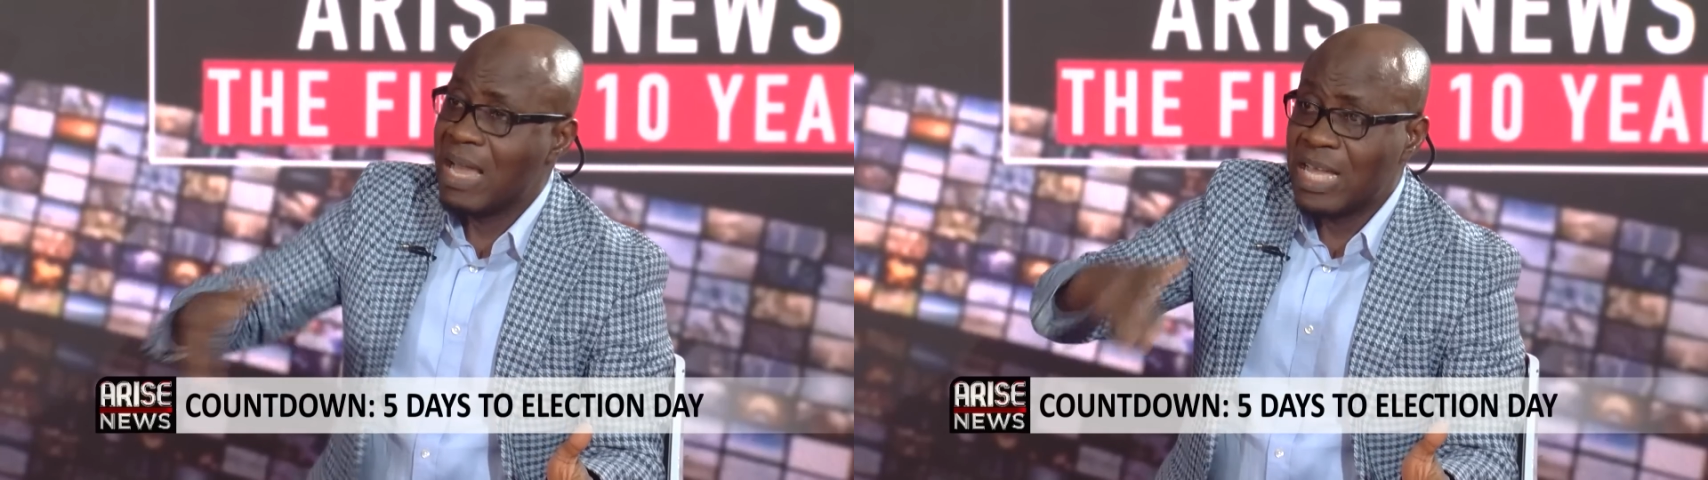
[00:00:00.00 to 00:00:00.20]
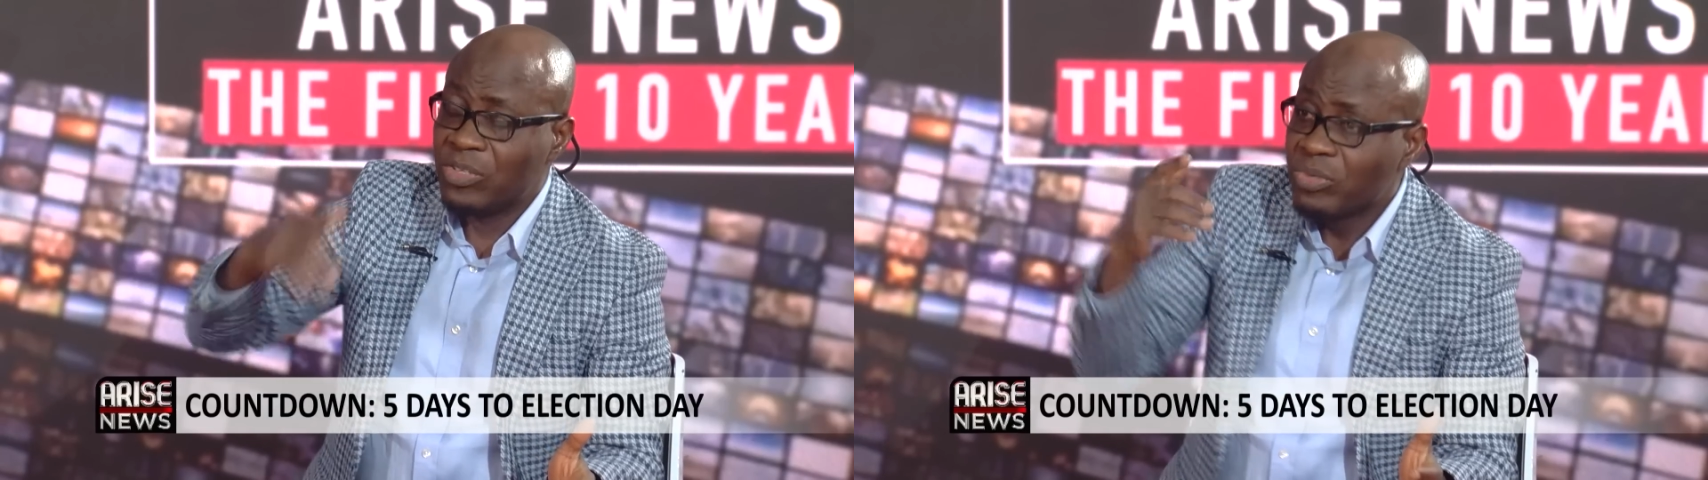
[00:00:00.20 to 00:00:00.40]

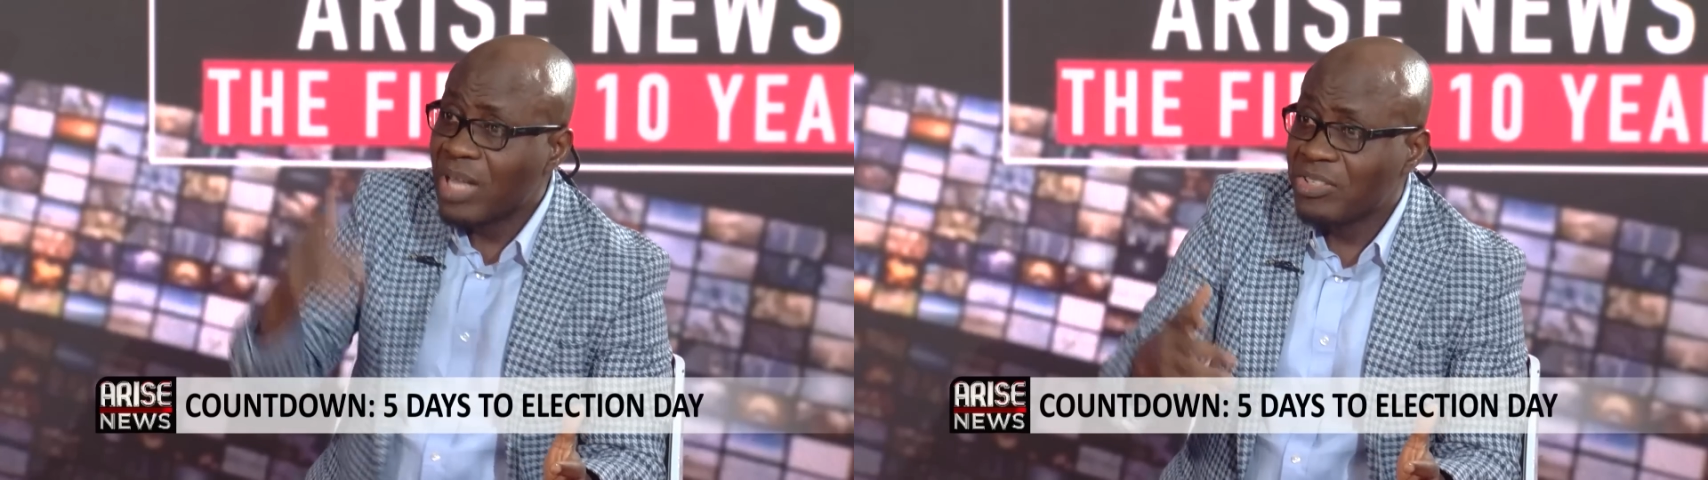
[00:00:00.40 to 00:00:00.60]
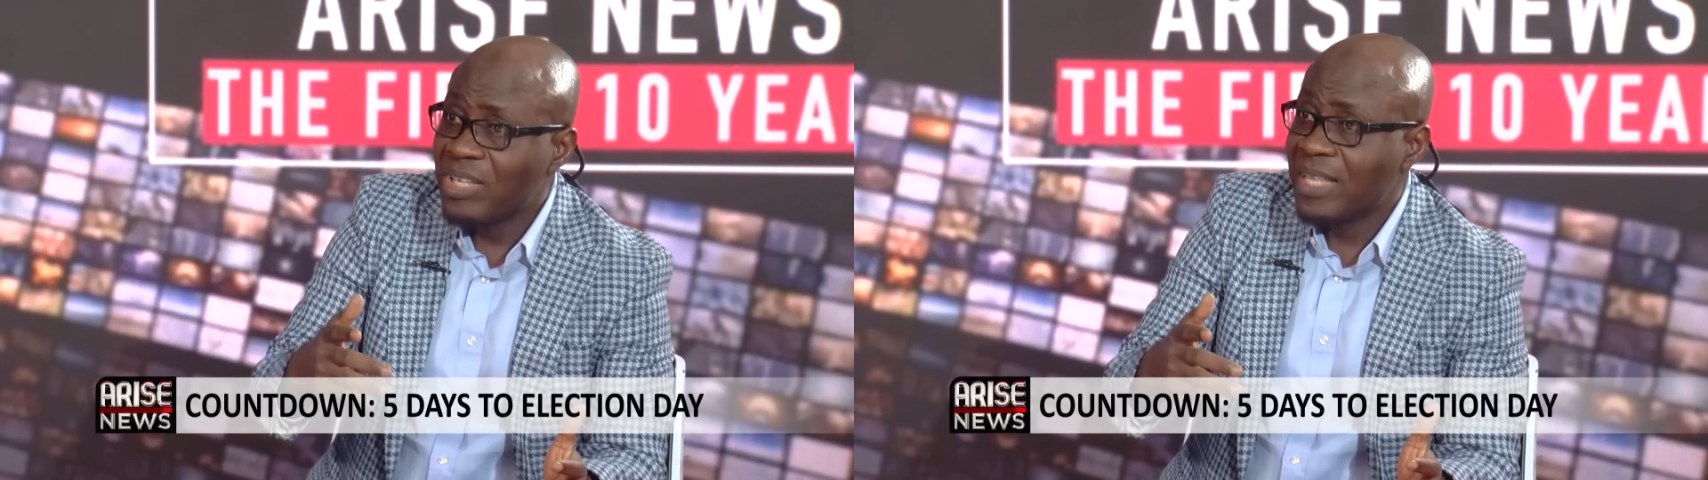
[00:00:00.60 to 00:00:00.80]
In
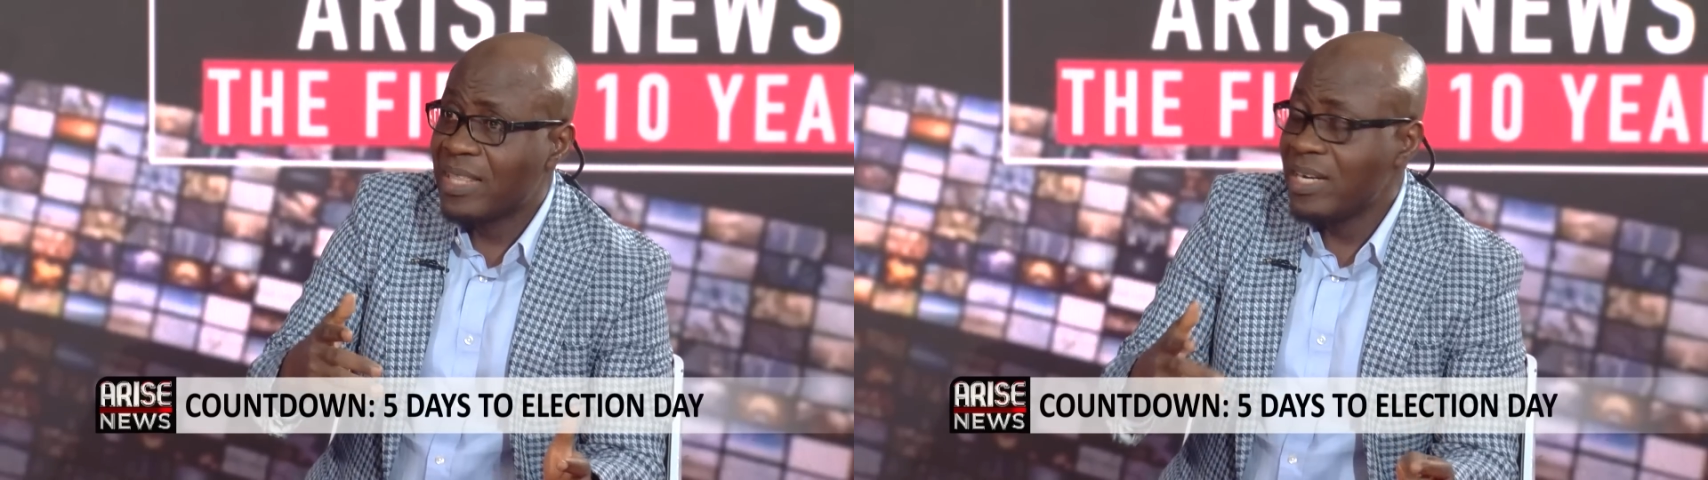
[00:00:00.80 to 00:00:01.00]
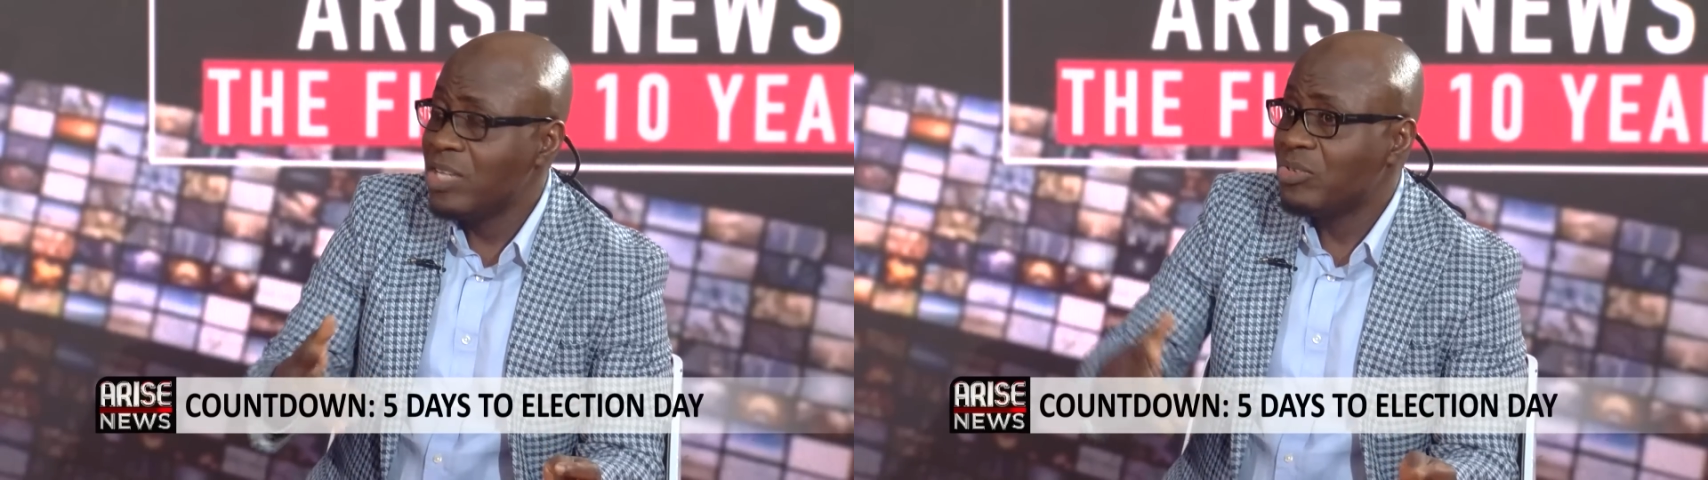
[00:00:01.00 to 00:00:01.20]
2003,